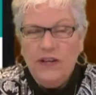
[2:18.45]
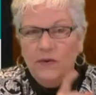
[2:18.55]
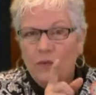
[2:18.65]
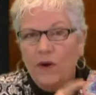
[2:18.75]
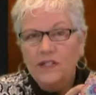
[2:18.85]

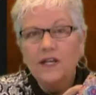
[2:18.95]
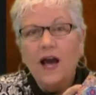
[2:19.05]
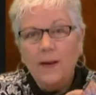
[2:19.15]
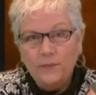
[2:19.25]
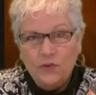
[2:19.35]
It won
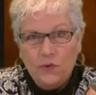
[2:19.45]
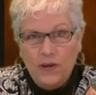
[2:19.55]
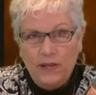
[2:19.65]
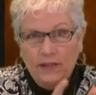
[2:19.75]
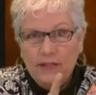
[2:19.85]
top
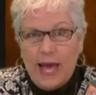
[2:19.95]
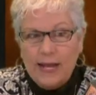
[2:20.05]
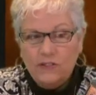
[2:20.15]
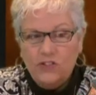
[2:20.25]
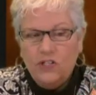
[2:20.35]
toy
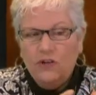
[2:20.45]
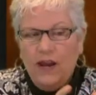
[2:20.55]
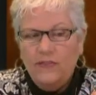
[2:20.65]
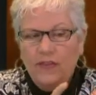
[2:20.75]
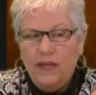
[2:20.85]
last year,
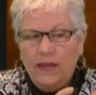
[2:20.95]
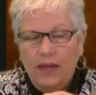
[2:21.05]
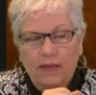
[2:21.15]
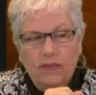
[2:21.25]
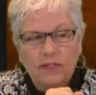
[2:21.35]
I think,
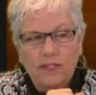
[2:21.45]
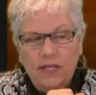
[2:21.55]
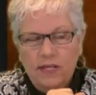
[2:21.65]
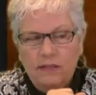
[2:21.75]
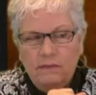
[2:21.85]
in the
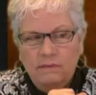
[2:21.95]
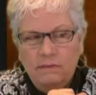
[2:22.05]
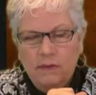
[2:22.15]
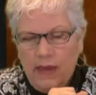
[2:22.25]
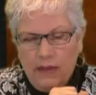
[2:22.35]
teen
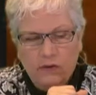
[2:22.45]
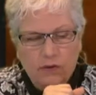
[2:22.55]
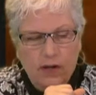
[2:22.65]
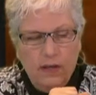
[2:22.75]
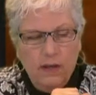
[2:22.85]

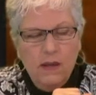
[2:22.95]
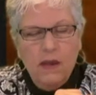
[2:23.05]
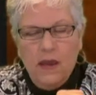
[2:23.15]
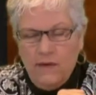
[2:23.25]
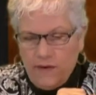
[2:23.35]
category,
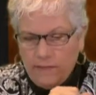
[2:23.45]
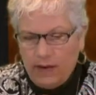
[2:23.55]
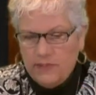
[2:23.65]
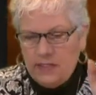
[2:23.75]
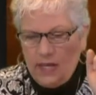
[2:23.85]
if I'm not
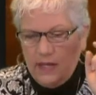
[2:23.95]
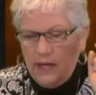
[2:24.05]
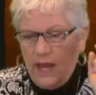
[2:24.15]
mistaken.